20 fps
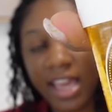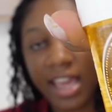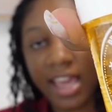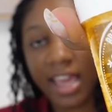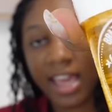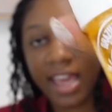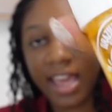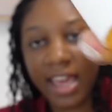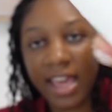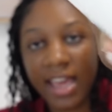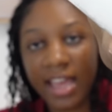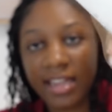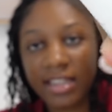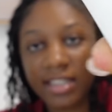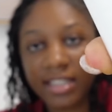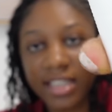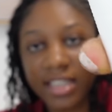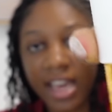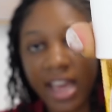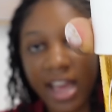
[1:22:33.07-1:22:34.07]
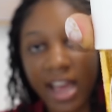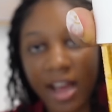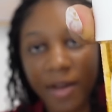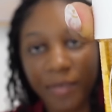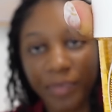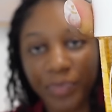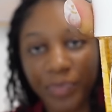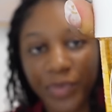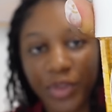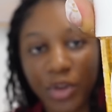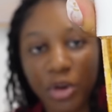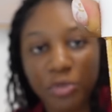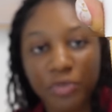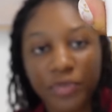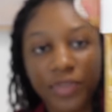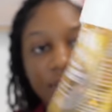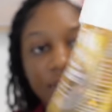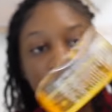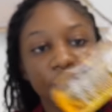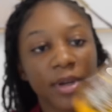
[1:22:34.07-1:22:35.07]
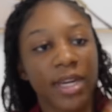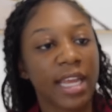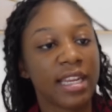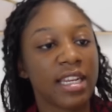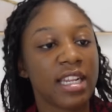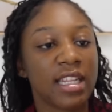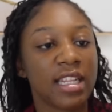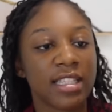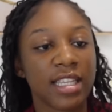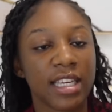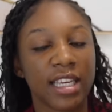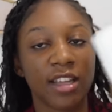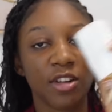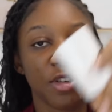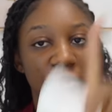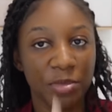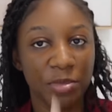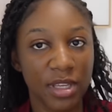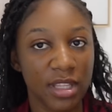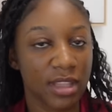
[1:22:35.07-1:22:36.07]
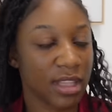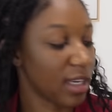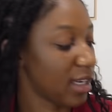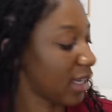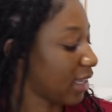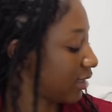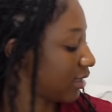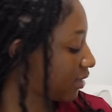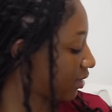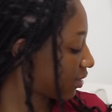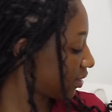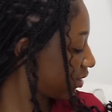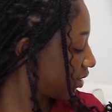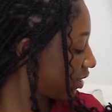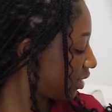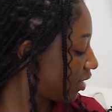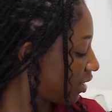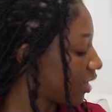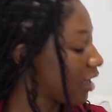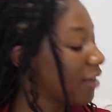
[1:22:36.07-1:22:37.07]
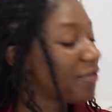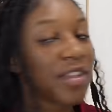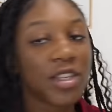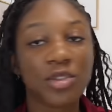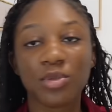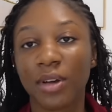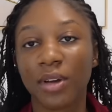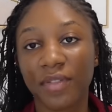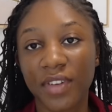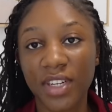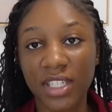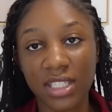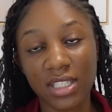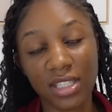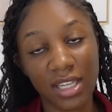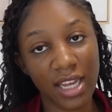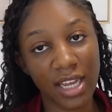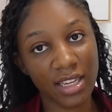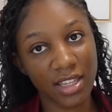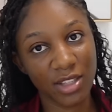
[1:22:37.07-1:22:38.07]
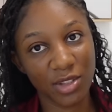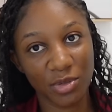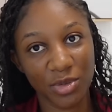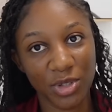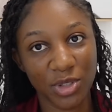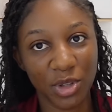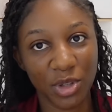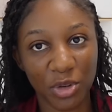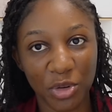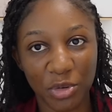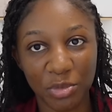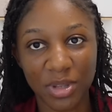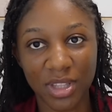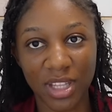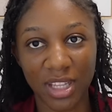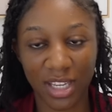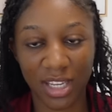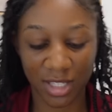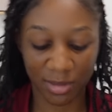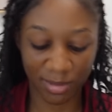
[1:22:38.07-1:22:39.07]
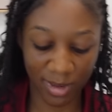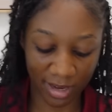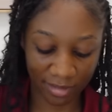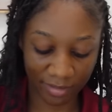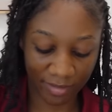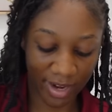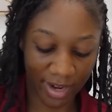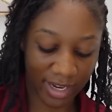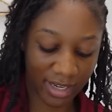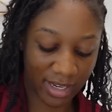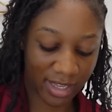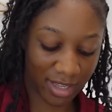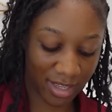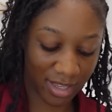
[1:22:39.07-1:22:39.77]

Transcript: And yeah, hopefully when I need it again, it'll be the next... If this one finishes and I need to restock, it'll be the next Black Friday.